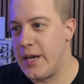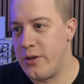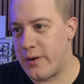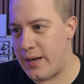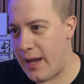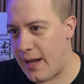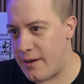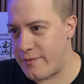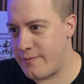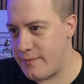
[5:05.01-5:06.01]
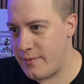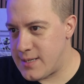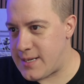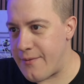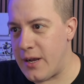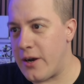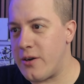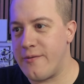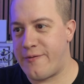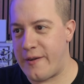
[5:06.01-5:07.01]
You can have
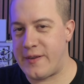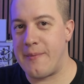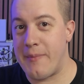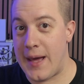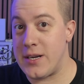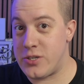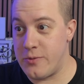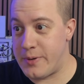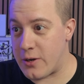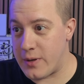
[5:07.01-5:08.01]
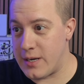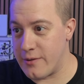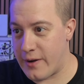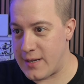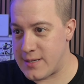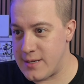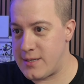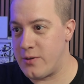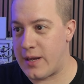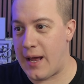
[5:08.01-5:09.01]
750 managed Ubiquiti
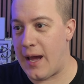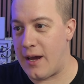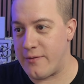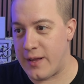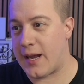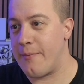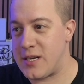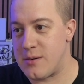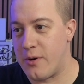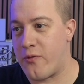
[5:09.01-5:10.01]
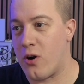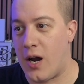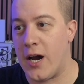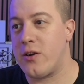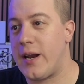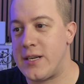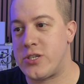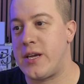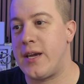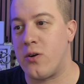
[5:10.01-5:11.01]
devices. You can have, like I mentioned before, 100
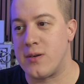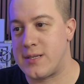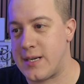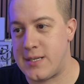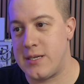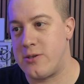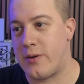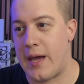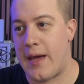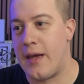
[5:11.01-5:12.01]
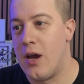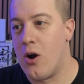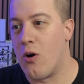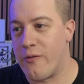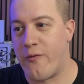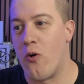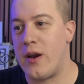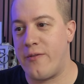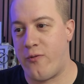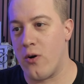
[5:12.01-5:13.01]
HD or 62K or
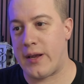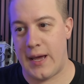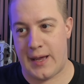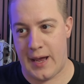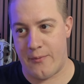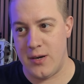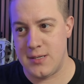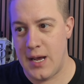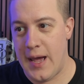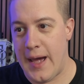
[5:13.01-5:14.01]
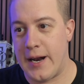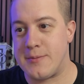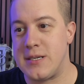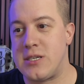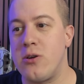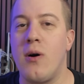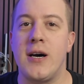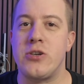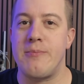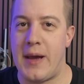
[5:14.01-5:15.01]
40 4K cameras, and up to
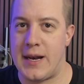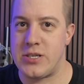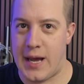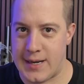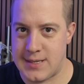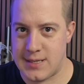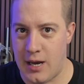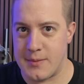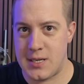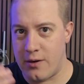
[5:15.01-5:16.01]
200 managed access hubs.